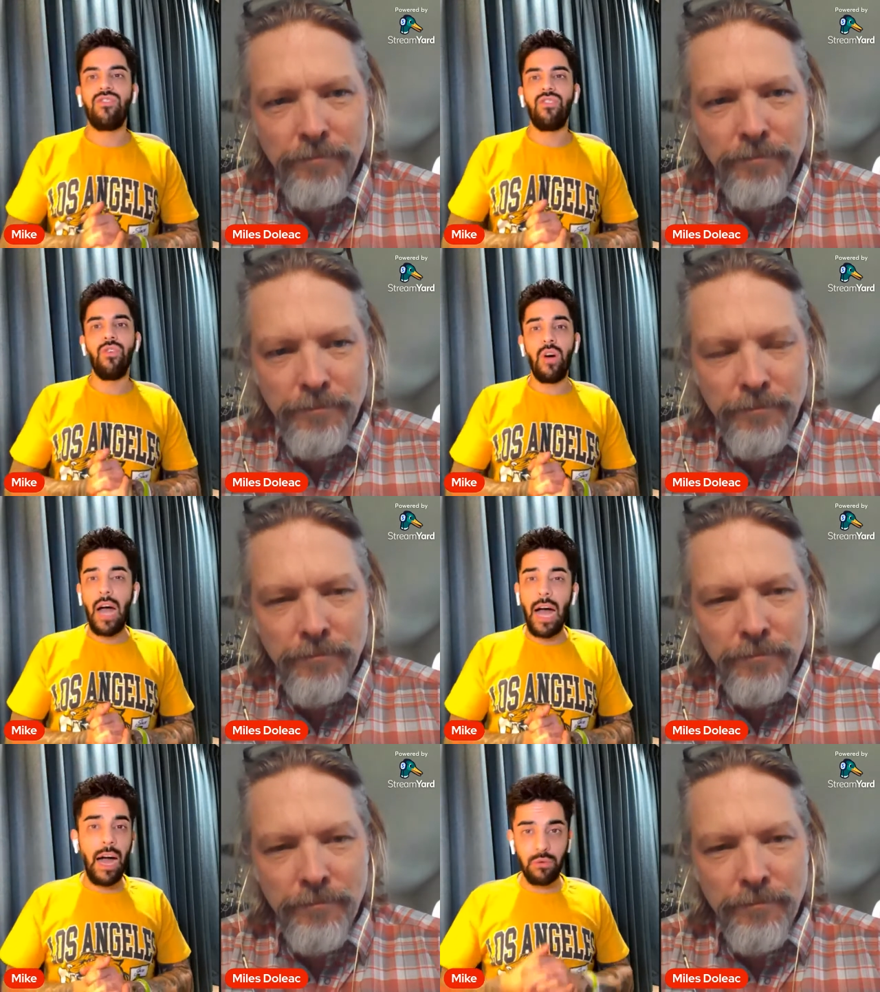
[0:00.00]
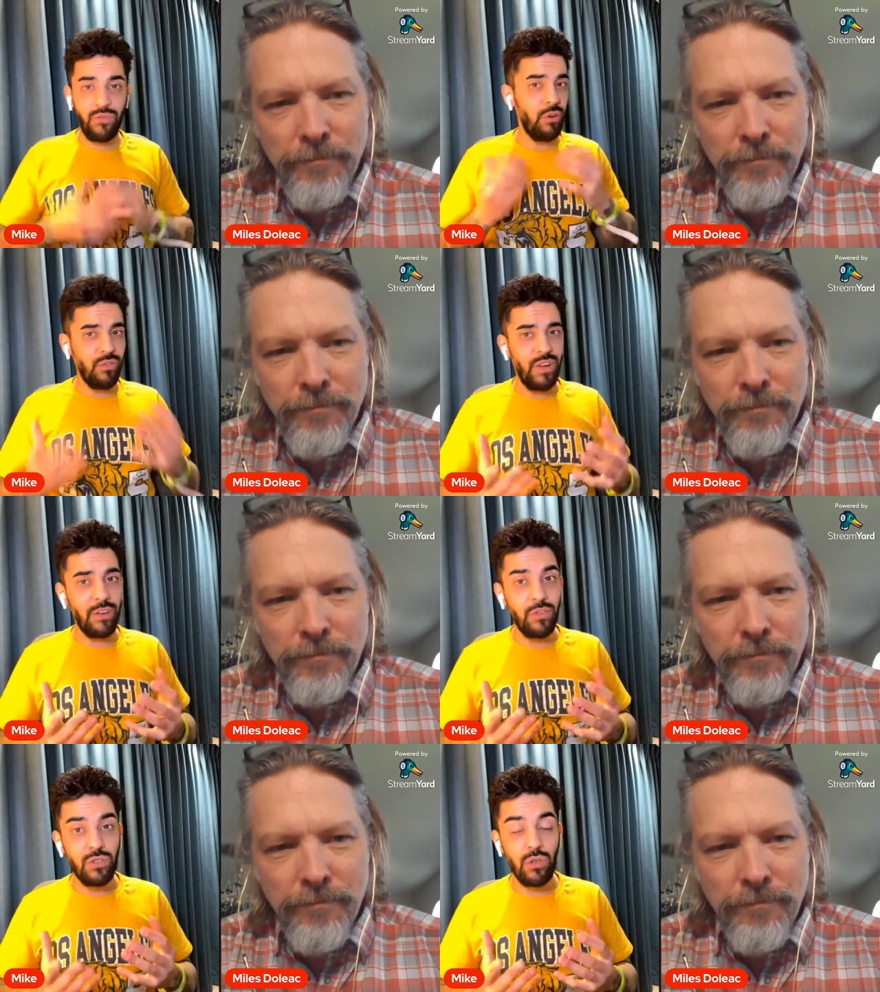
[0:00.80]
Speaker 1: So, I was very
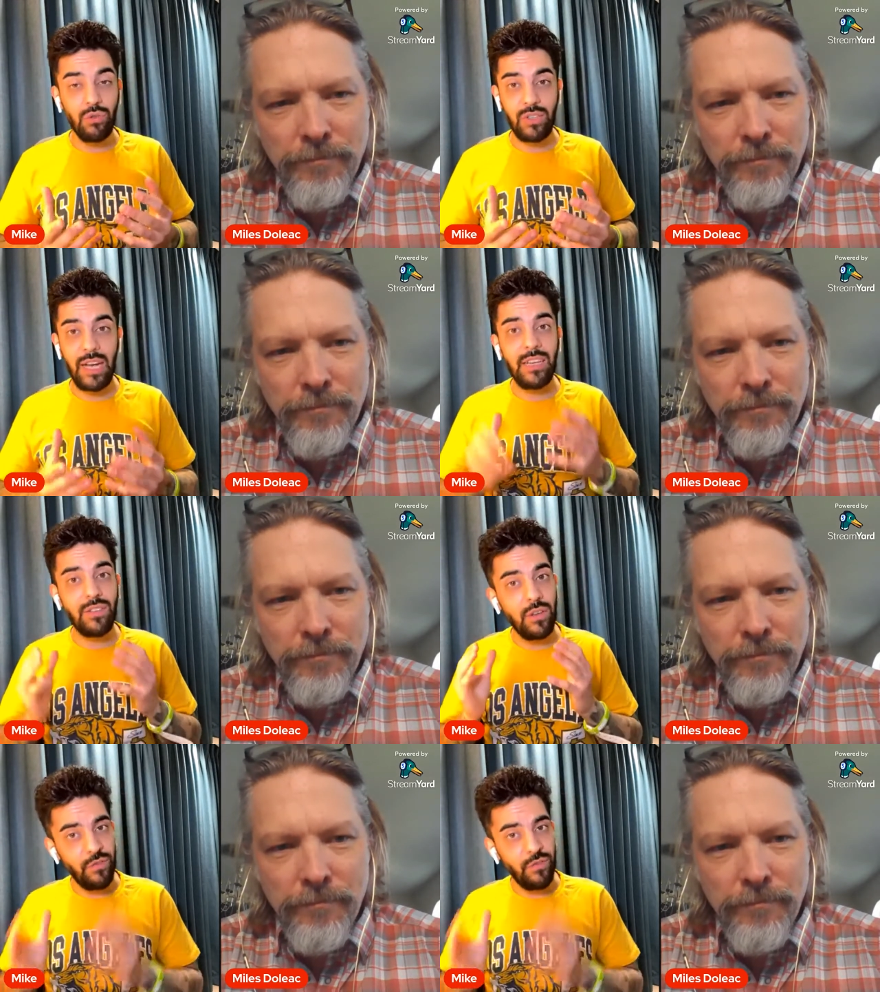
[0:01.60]
thankful to those guys